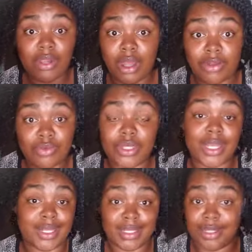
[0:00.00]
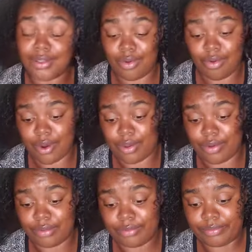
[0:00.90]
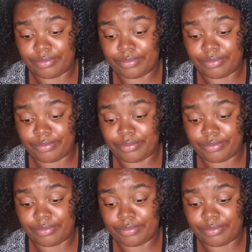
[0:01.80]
Gloss, which, like I said, is the oil,